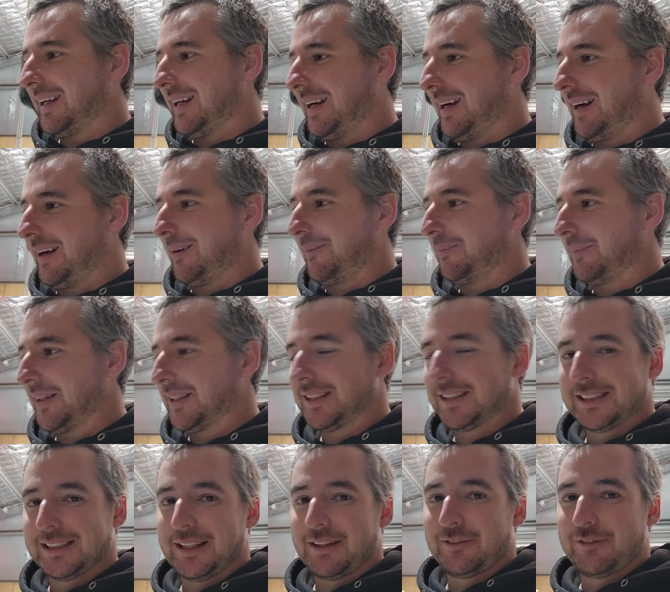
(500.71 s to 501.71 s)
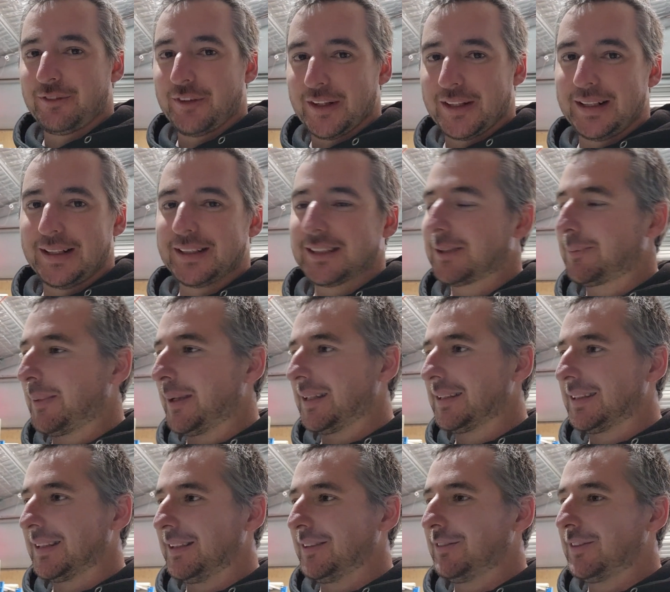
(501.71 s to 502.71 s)
they're just so freaking
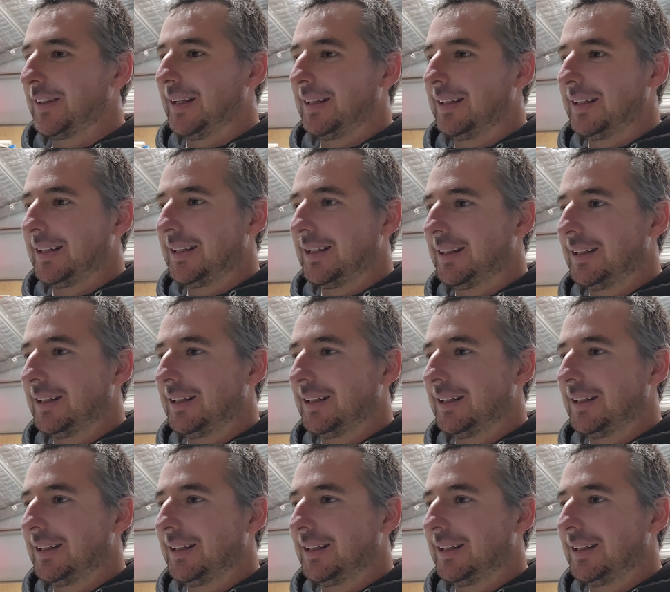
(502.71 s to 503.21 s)
expensive, and